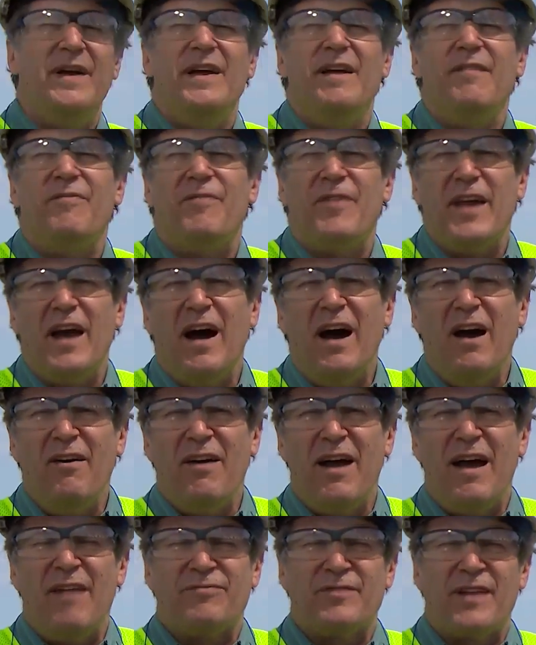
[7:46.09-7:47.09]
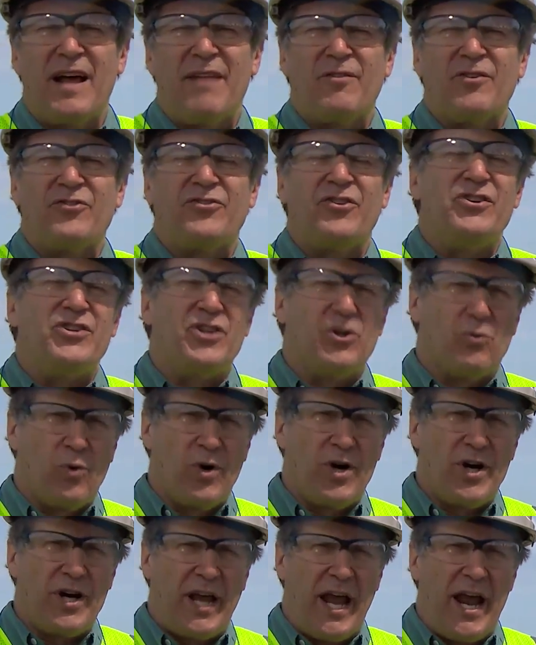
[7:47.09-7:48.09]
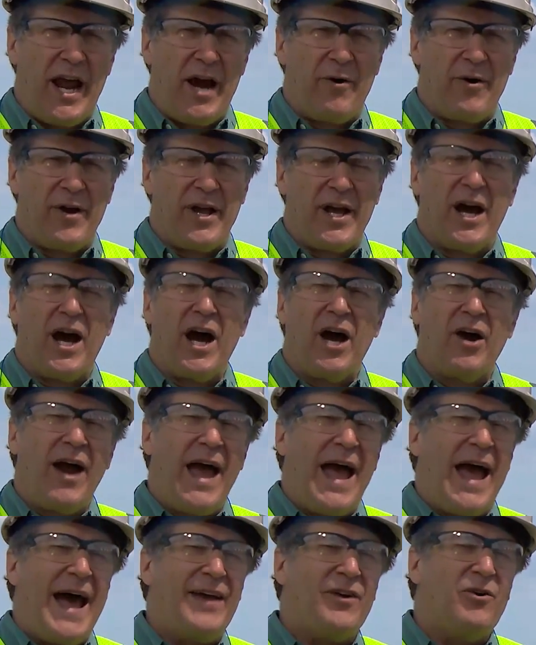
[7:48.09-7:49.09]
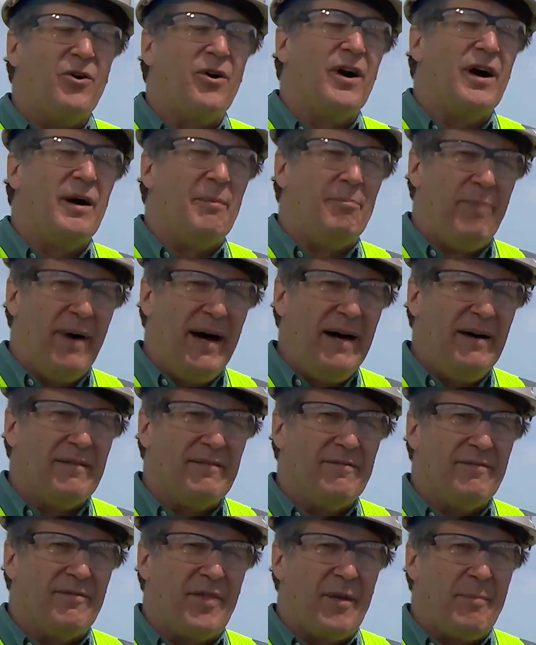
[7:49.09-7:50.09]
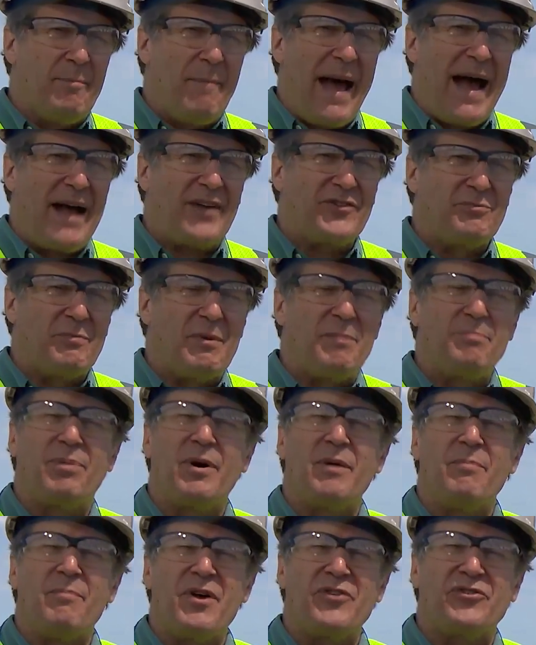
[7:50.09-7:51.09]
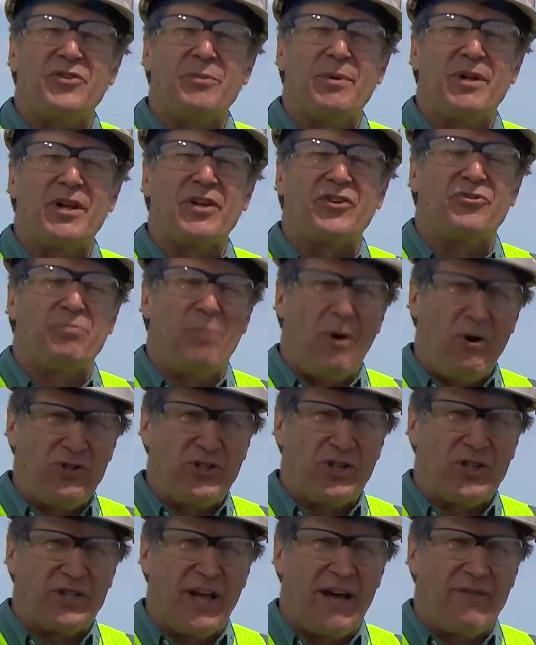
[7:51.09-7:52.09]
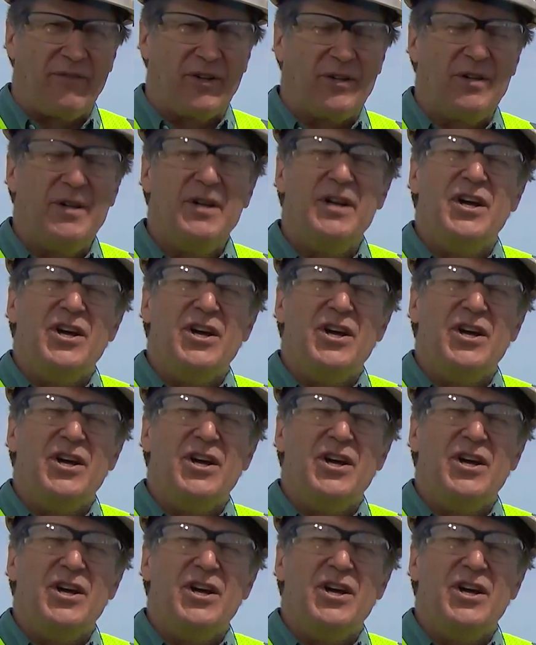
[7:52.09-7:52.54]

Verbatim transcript: If the RF levels in your work area are at or above the maximum permissible exposure level,